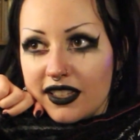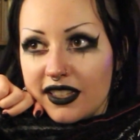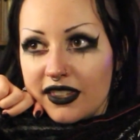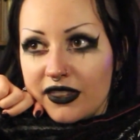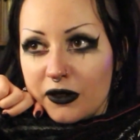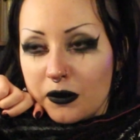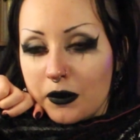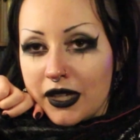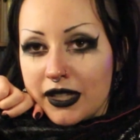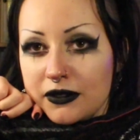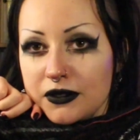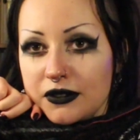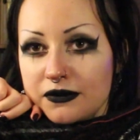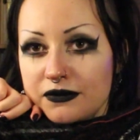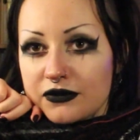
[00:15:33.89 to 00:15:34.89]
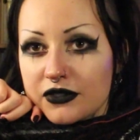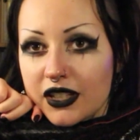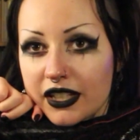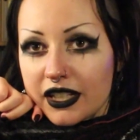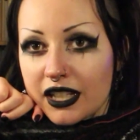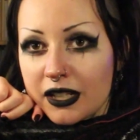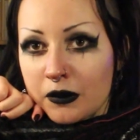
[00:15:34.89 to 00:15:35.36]
in the mail,
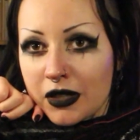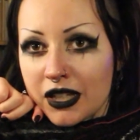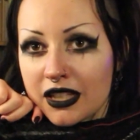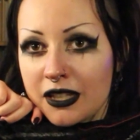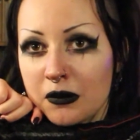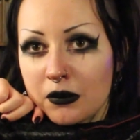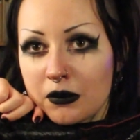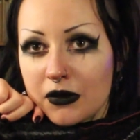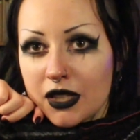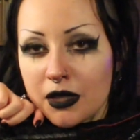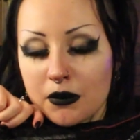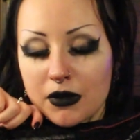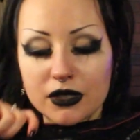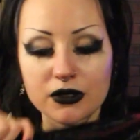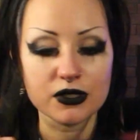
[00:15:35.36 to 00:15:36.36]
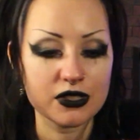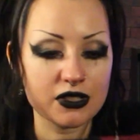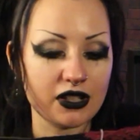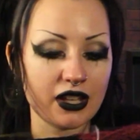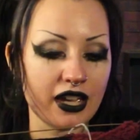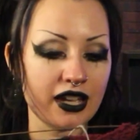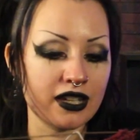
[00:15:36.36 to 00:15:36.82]
like in my emails
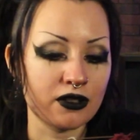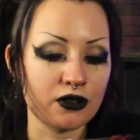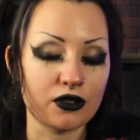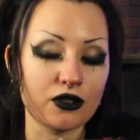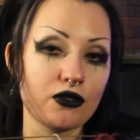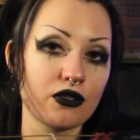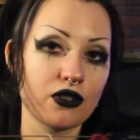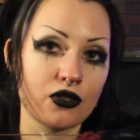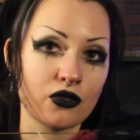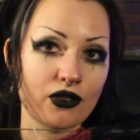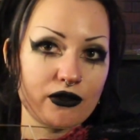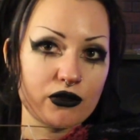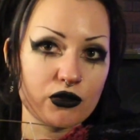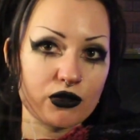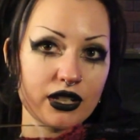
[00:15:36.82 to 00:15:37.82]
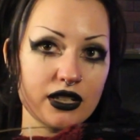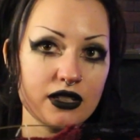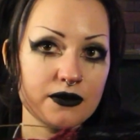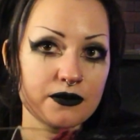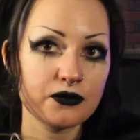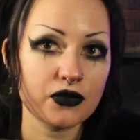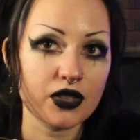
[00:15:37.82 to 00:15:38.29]
today and on Ravelry.
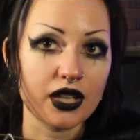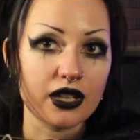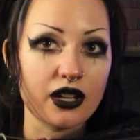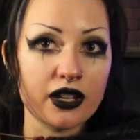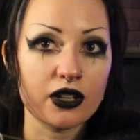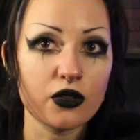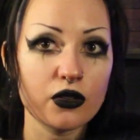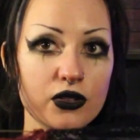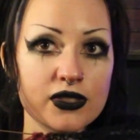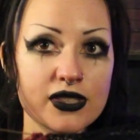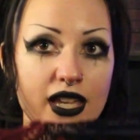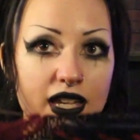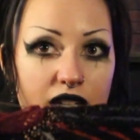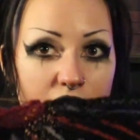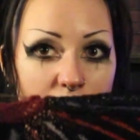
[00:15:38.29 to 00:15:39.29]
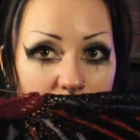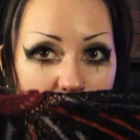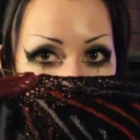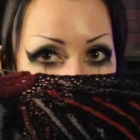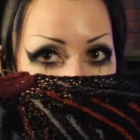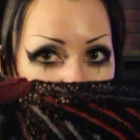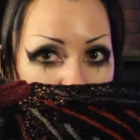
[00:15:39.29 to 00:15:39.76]
I got the second
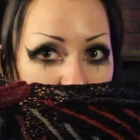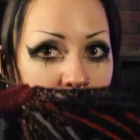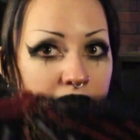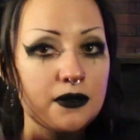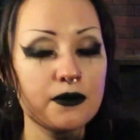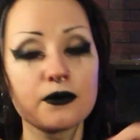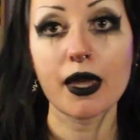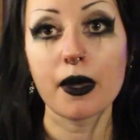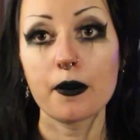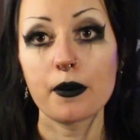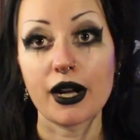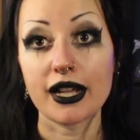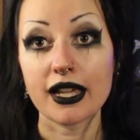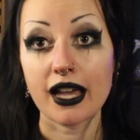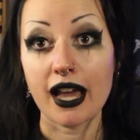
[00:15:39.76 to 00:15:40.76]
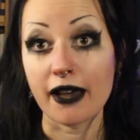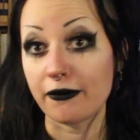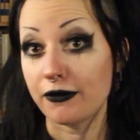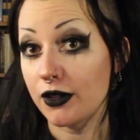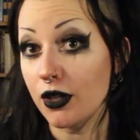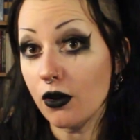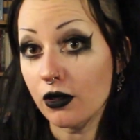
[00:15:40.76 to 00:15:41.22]
clue today, but I have
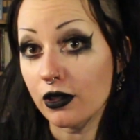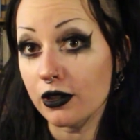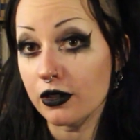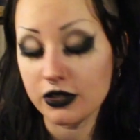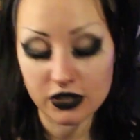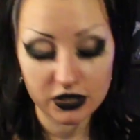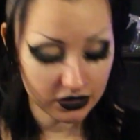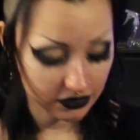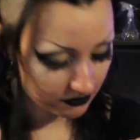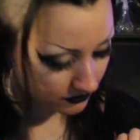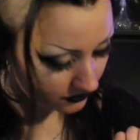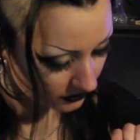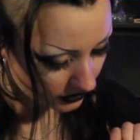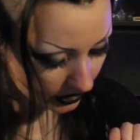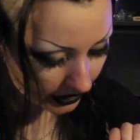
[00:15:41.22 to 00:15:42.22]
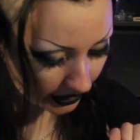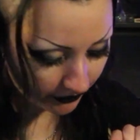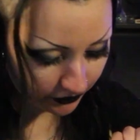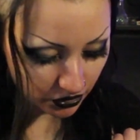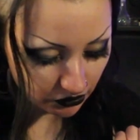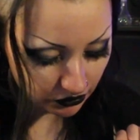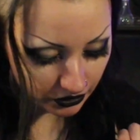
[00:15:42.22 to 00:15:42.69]
not looked
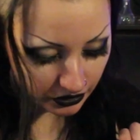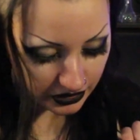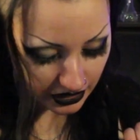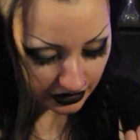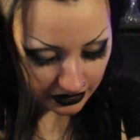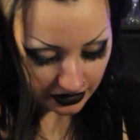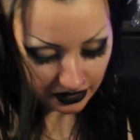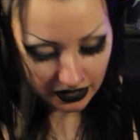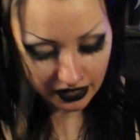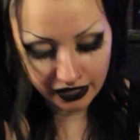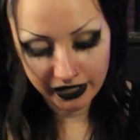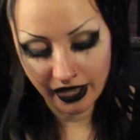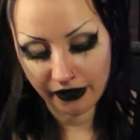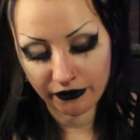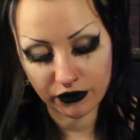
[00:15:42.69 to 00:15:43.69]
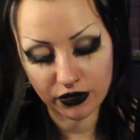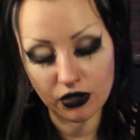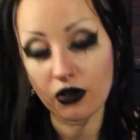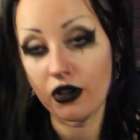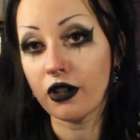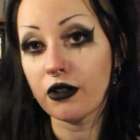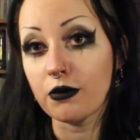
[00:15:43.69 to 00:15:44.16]
at it, I have
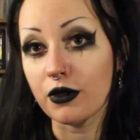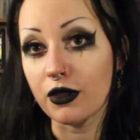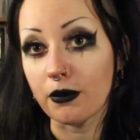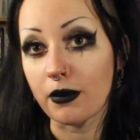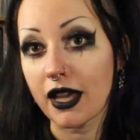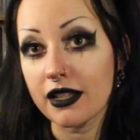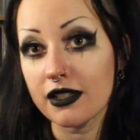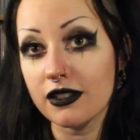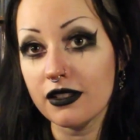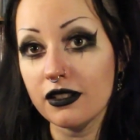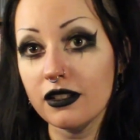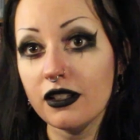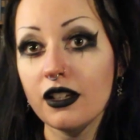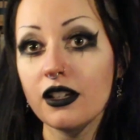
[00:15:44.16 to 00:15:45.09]
not opened the pattern,